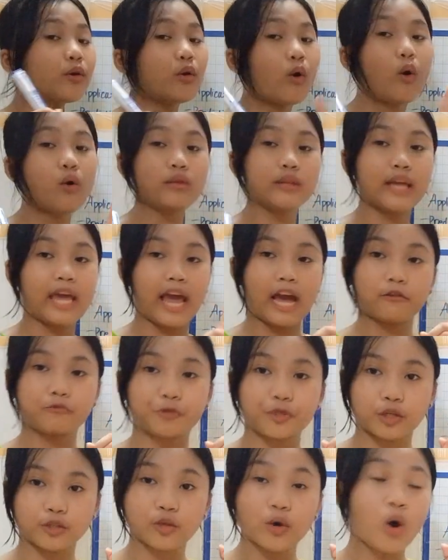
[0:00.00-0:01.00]
could only have
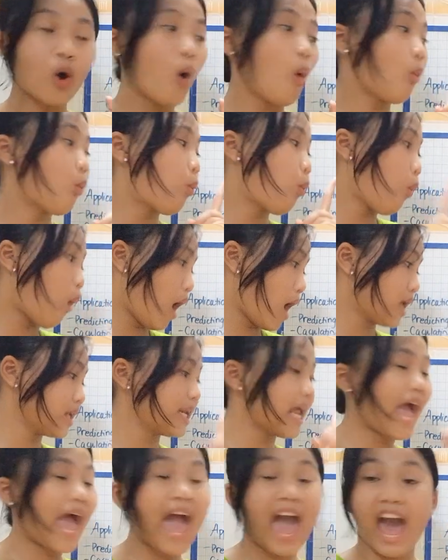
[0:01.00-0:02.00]
just
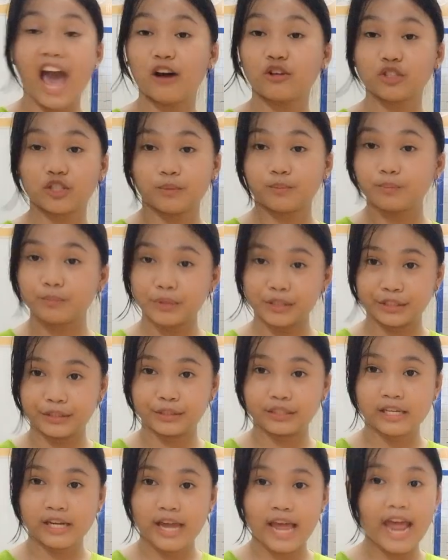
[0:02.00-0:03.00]
one
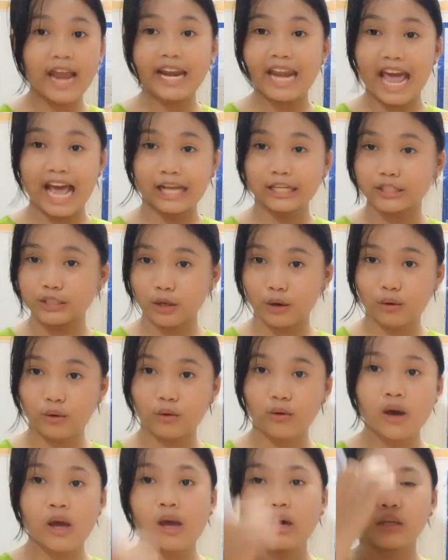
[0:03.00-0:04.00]
output, and that's
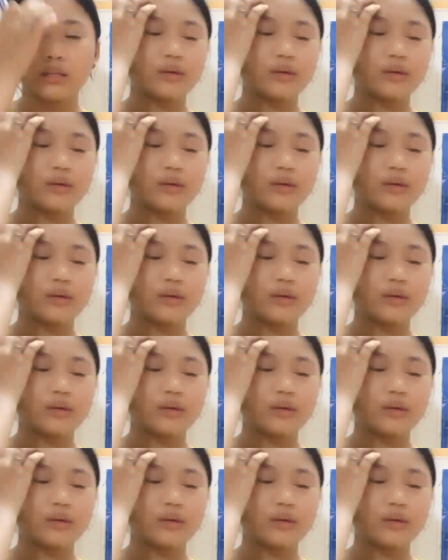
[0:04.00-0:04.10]
all.